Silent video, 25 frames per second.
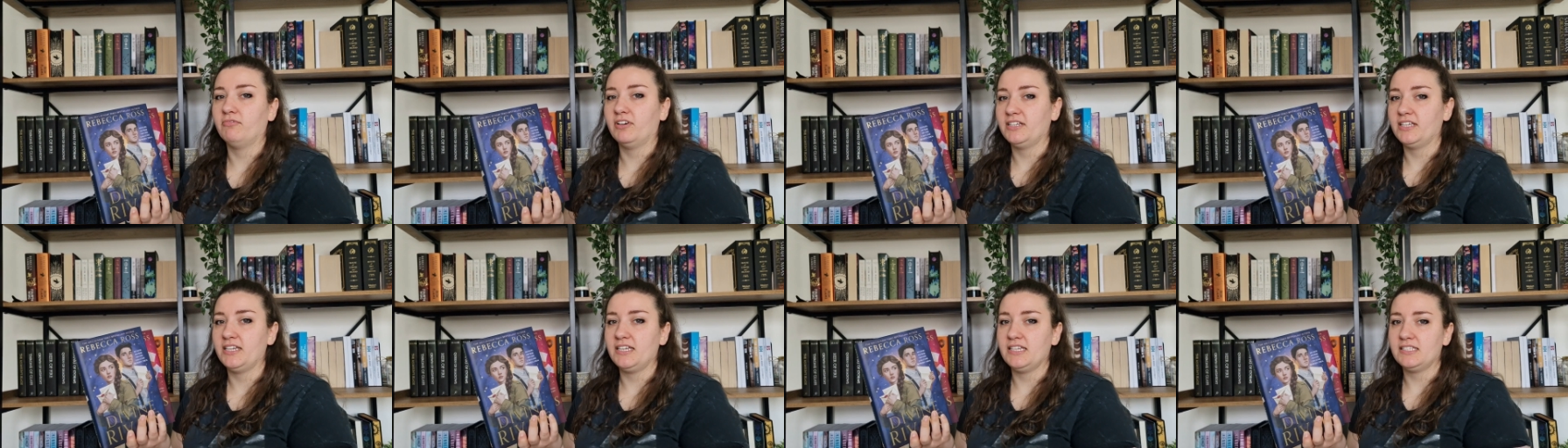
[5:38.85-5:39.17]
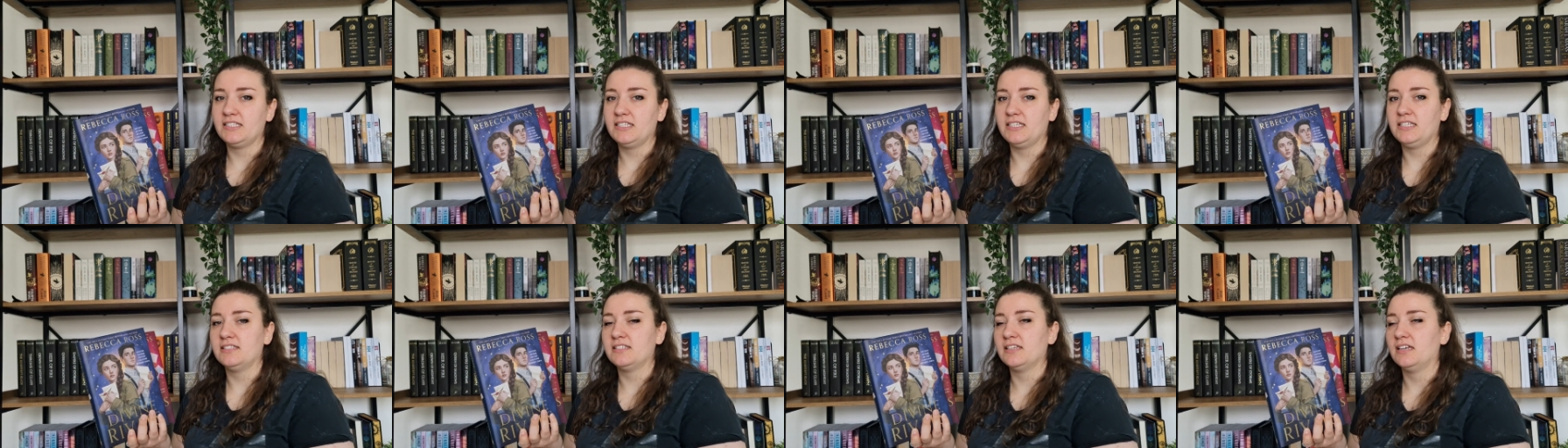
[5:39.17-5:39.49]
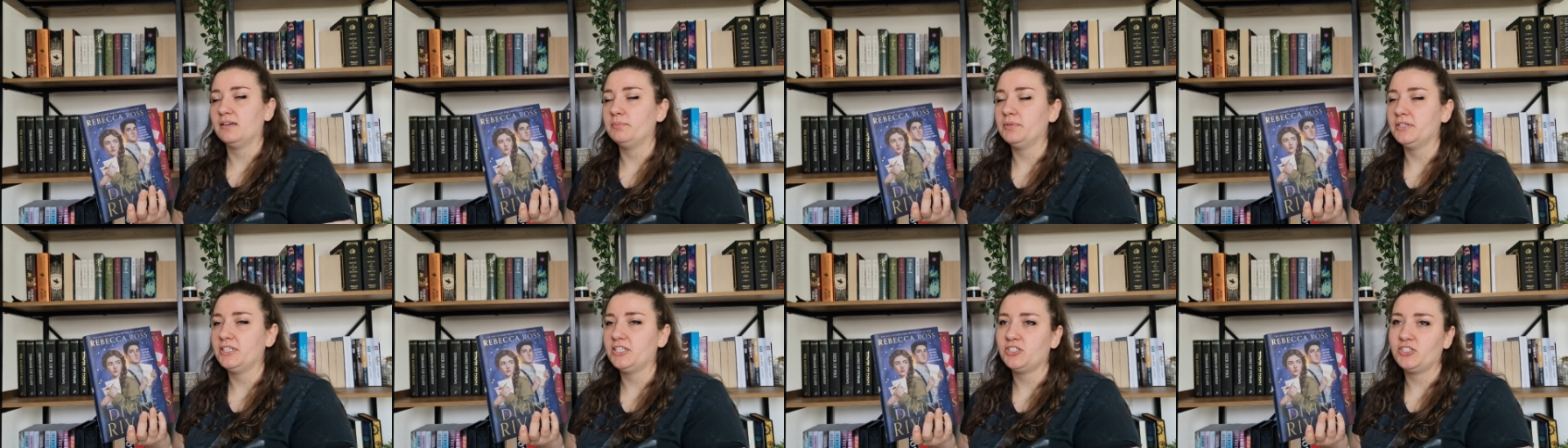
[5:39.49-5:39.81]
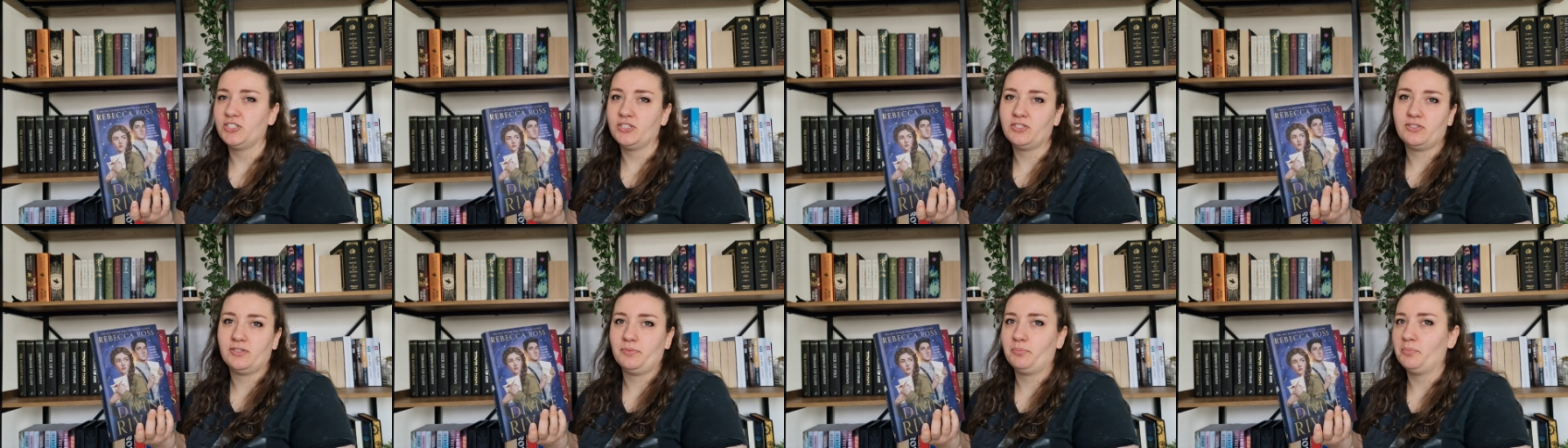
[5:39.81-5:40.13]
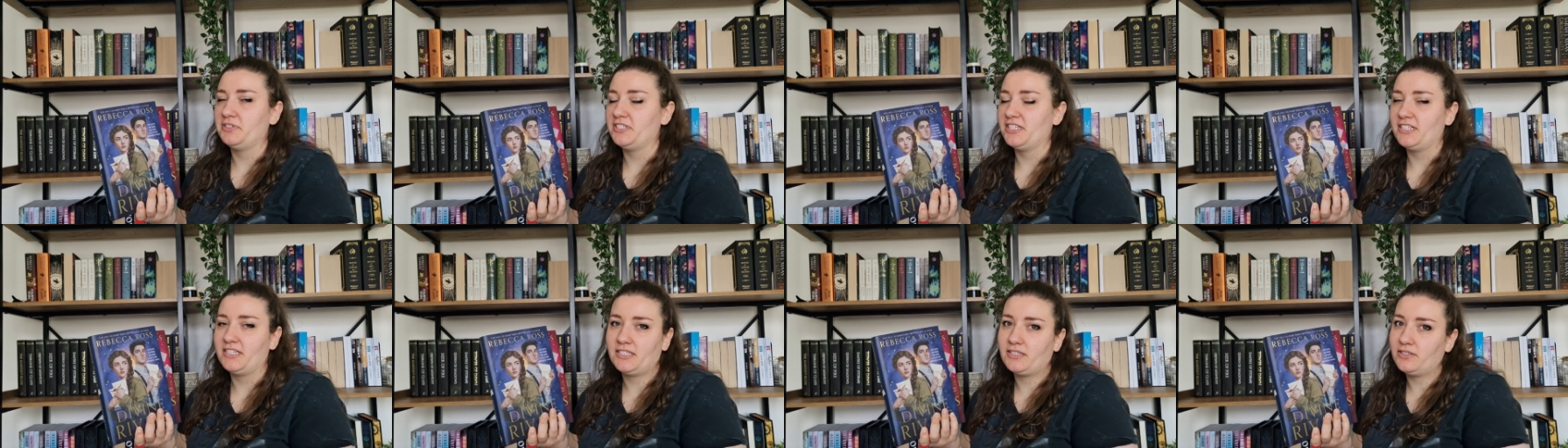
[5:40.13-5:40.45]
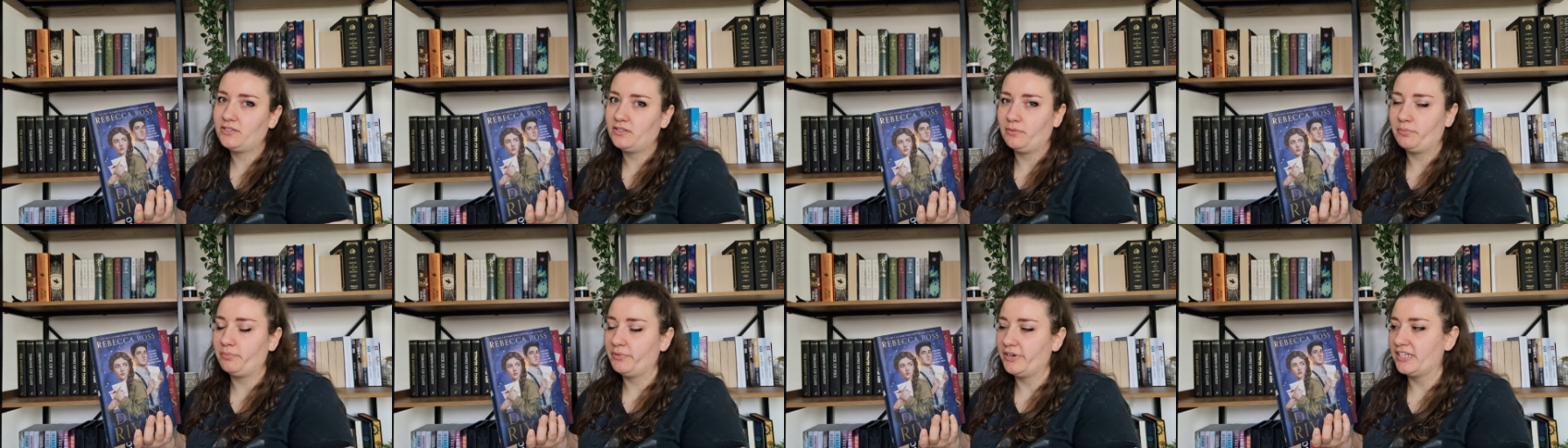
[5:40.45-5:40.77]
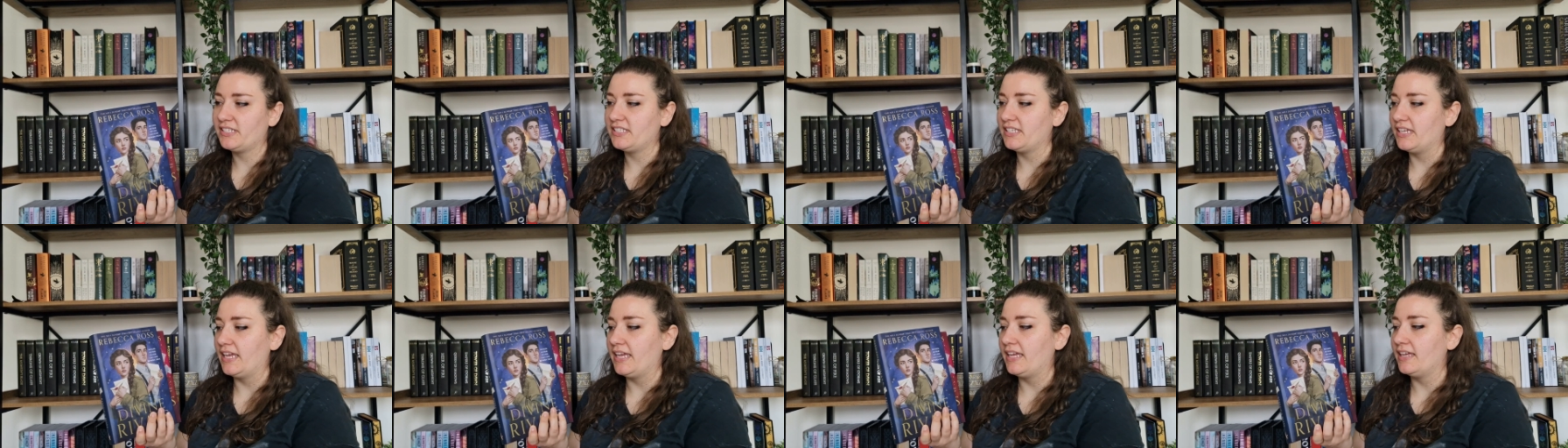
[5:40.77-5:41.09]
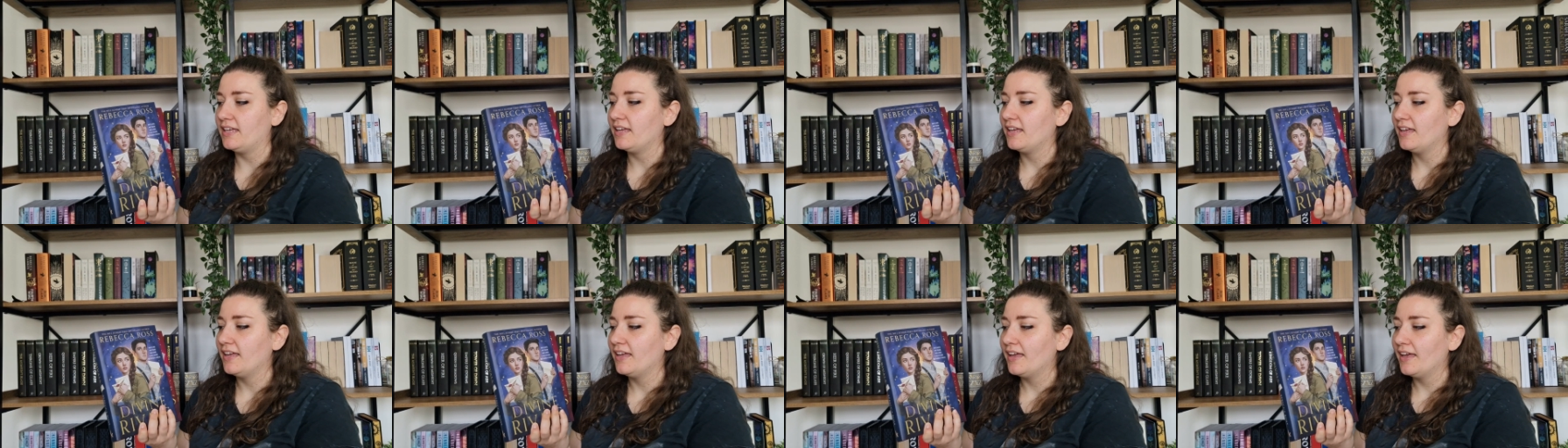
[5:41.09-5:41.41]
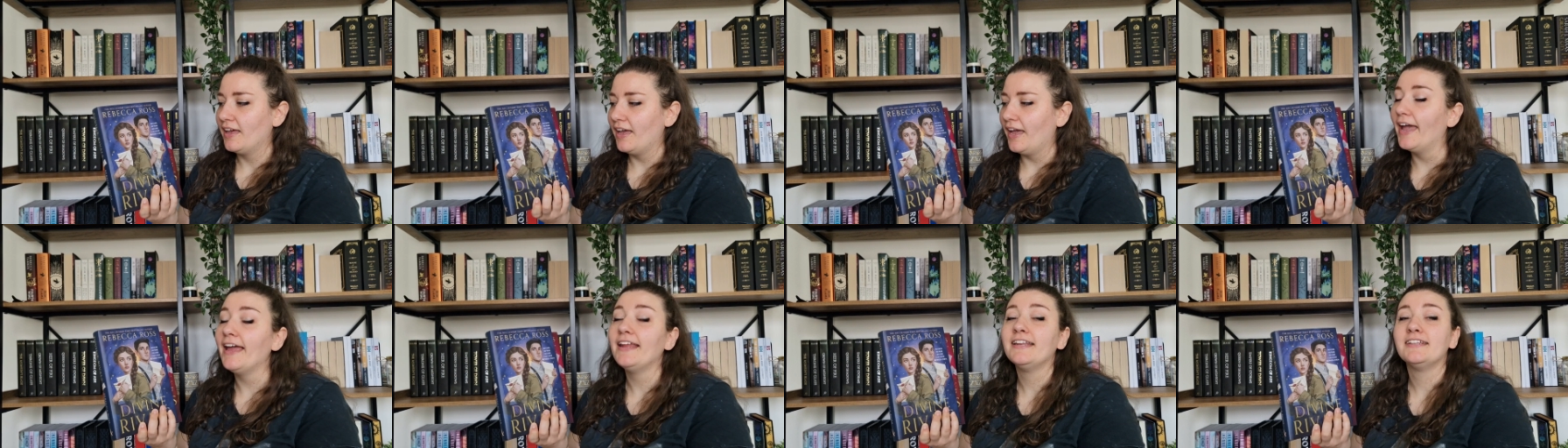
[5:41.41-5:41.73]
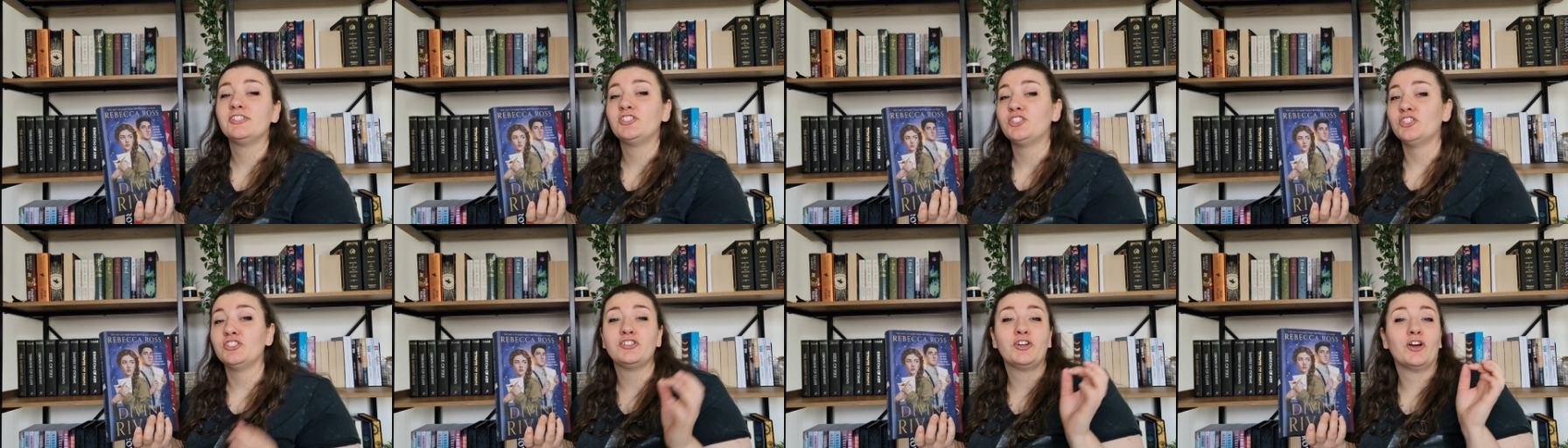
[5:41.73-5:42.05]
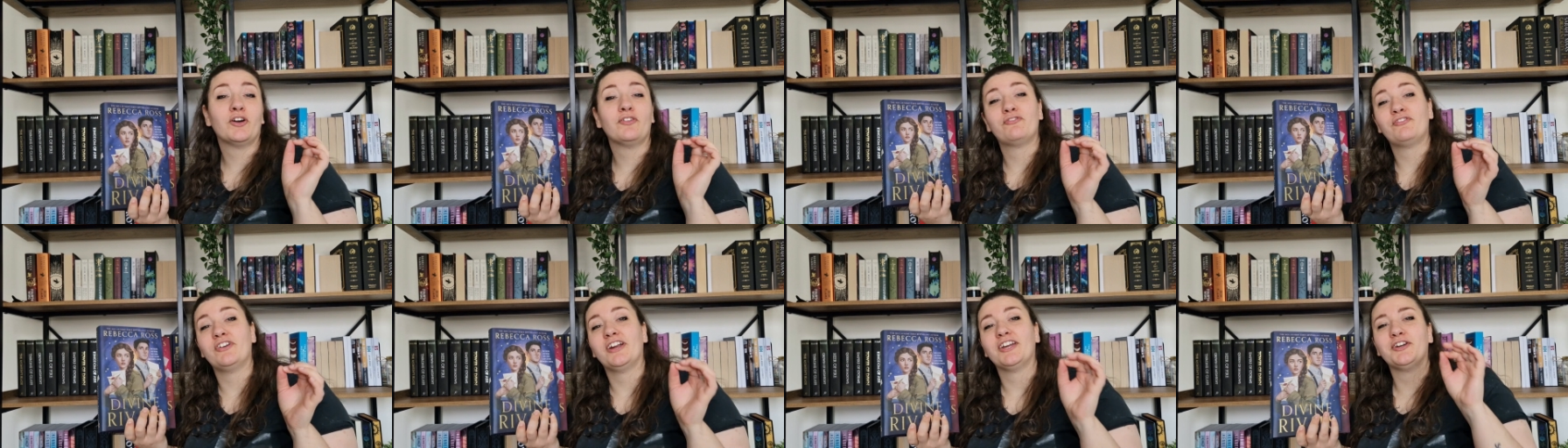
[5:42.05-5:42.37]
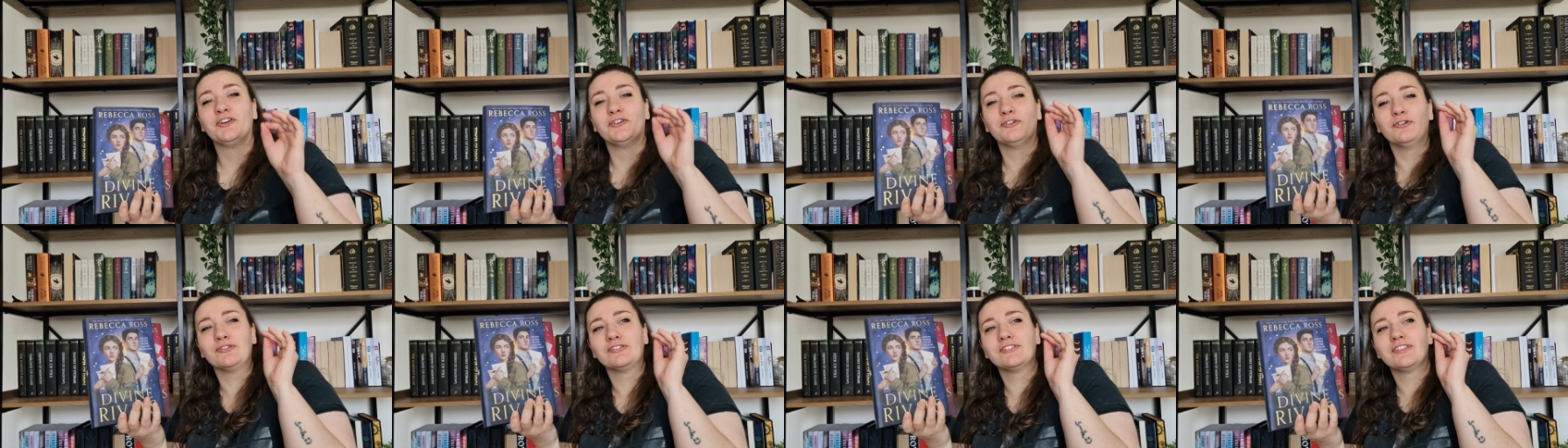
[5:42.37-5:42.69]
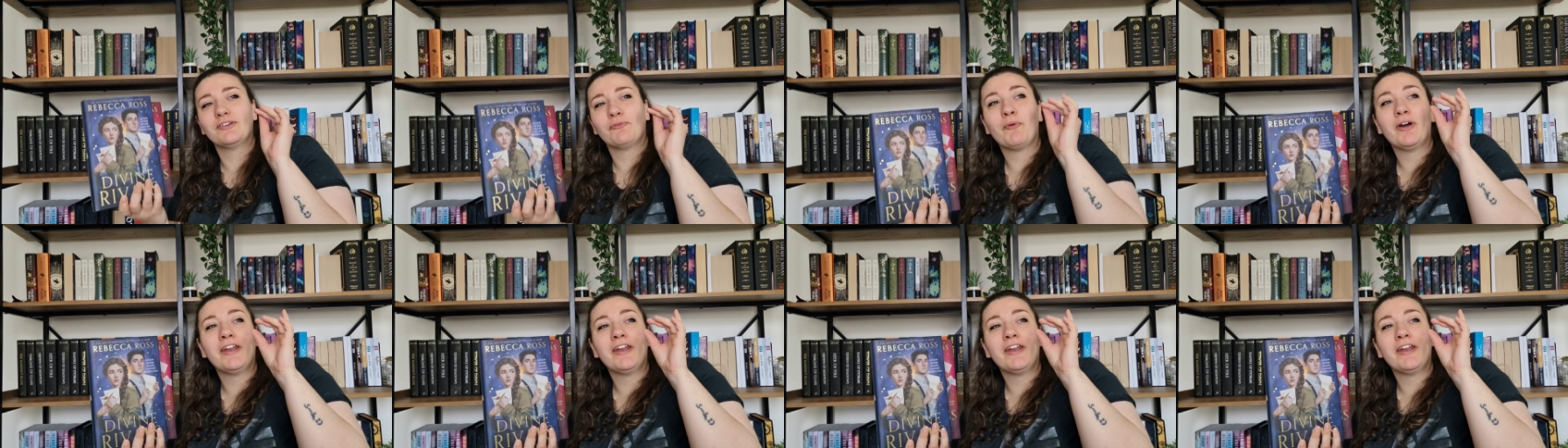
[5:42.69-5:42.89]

when he sees her because she's so petite and so pretty and she's got freckles.